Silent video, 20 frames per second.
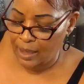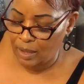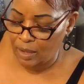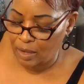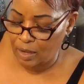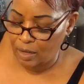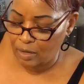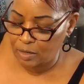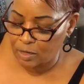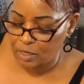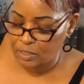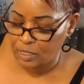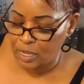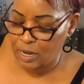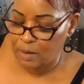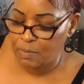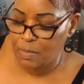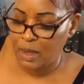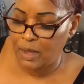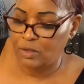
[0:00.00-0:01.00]
I looked
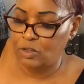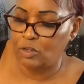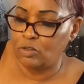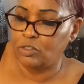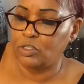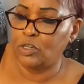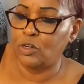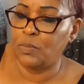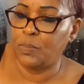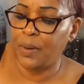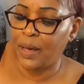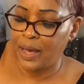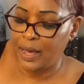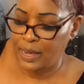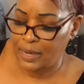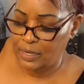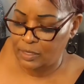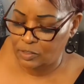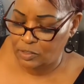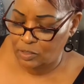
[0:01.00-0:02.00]
at my YouTube
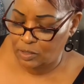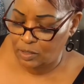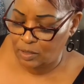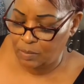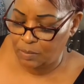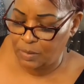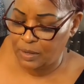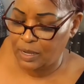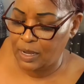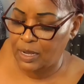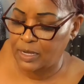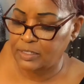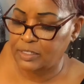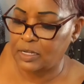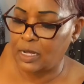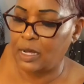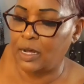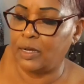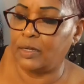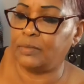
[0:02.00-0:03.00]
page because
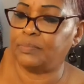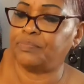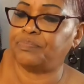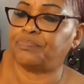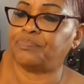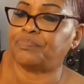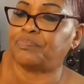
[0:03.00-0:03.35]
I